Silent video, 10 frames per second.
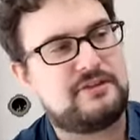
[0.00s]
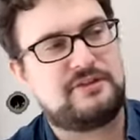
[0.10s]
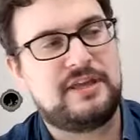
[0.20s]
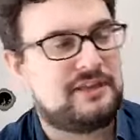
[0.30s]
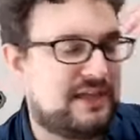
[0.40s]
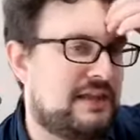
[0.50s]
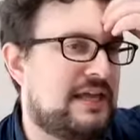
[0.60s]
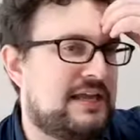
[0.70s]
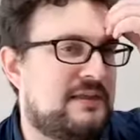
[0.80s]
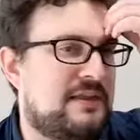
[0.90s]
thing that,
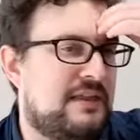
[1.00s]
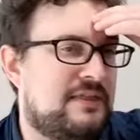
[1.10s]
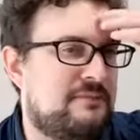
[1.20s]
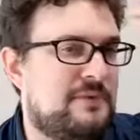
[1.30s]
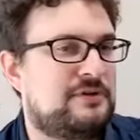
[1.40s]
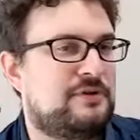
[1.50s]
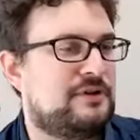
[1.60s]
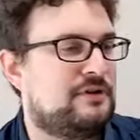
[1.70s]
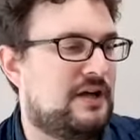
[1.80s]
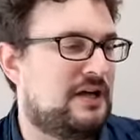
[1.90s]
like, they've been
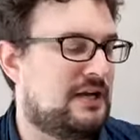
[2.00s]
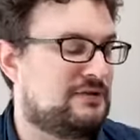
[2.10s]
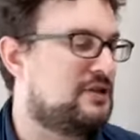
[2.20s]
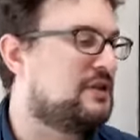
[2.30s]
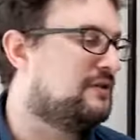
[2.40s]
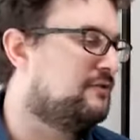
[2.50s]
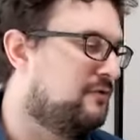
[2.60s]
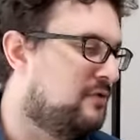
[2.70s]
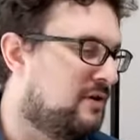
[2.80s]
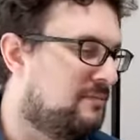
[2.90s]
critical on. I was looking
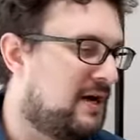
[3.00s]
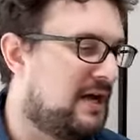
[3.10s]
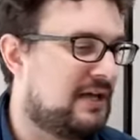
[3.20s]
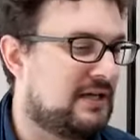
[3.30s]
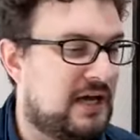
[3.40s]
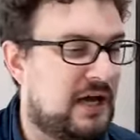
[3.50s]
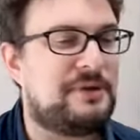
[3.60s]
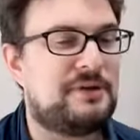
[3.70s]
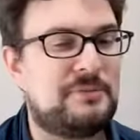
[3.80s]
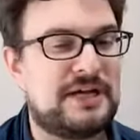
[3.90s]
for my
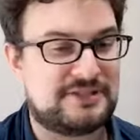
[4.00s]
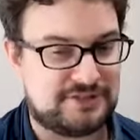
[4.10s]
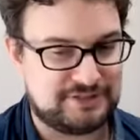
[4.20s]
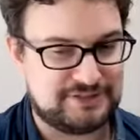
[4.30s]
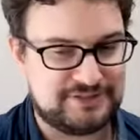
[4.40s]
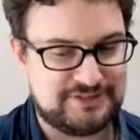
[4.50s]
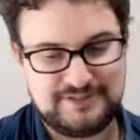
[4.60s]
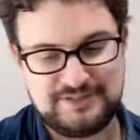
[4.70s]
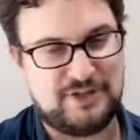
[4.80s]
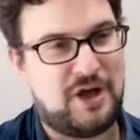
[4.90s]
Abe no mask.
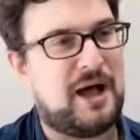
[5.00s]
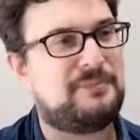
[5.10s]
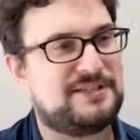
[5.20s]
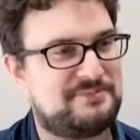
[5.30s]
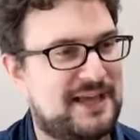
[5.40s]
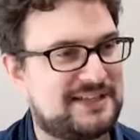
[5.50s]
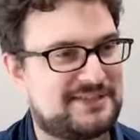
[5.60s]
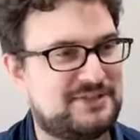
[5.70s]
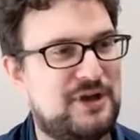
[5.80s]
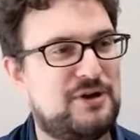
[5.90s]
So Abe's mask.
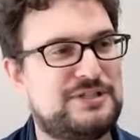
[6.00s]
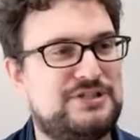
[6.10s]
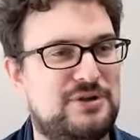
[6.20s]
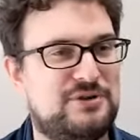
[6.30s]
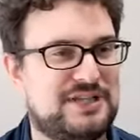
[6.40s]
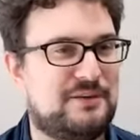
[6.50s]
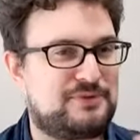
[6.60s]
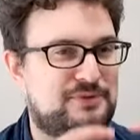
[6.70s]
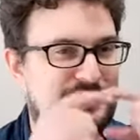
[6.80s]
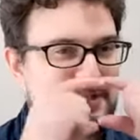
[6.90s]
So he always shows up
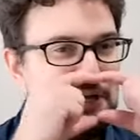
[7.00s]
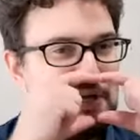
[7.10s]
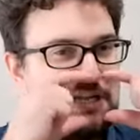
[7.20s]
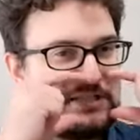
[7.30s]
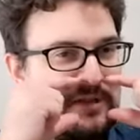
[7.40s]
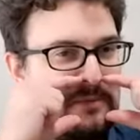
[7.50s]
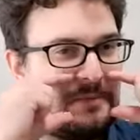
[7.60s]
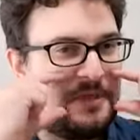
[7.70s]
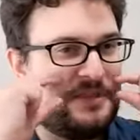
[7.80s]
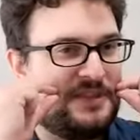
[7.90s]
to his
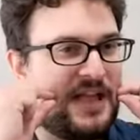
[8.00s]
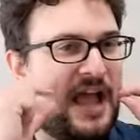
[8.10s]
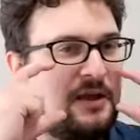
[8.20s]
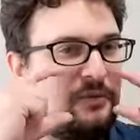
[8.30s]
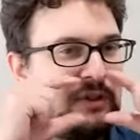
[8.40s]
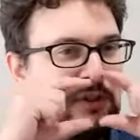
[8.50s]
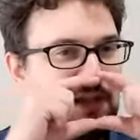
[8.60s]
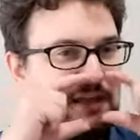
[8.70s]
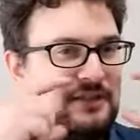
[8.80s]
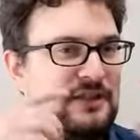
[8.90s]
diet with,
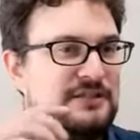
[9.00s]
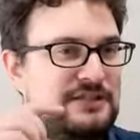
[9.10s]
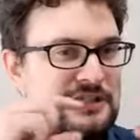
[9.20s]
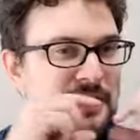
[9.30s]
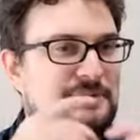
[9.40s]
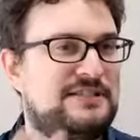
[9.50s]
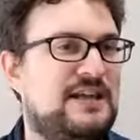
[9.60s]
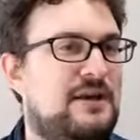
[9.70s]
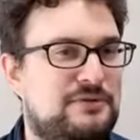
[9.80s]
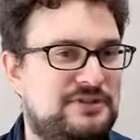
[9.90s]
like, the Japanese
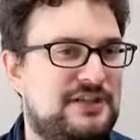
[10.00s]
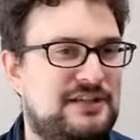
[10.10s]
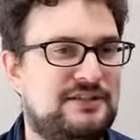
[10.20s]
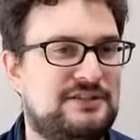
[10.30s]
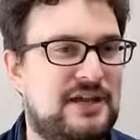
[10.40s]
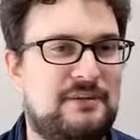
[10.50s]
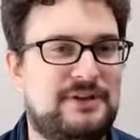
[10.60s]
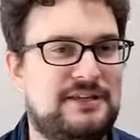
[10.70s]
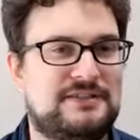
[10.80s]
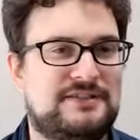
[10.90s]
diet, which is like the
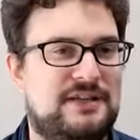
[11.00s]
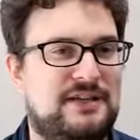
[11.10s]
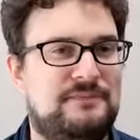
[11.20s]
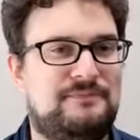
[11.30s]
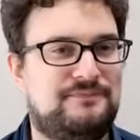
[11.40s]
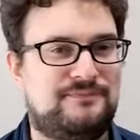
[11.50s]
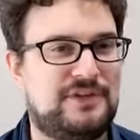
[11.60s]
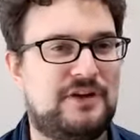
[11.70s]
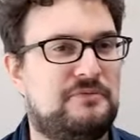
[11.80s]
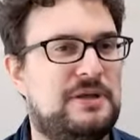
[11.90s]
Japanese
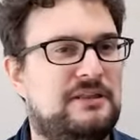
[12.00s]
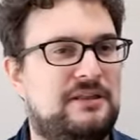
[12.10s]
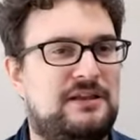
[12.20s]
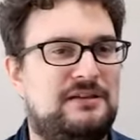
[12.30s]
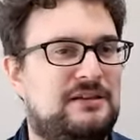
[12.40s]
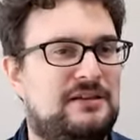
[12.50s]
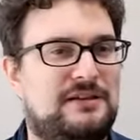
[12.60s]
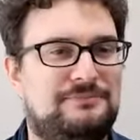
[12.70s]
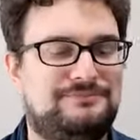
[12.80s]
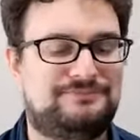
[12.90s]
government, like
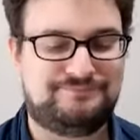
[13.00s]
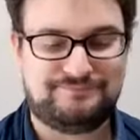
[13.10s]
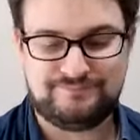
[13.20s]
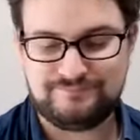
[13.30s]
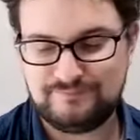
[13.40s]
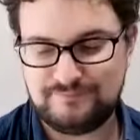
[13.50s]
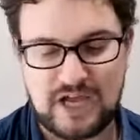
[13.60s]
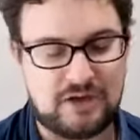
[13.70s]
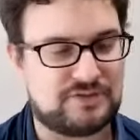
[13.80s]
House of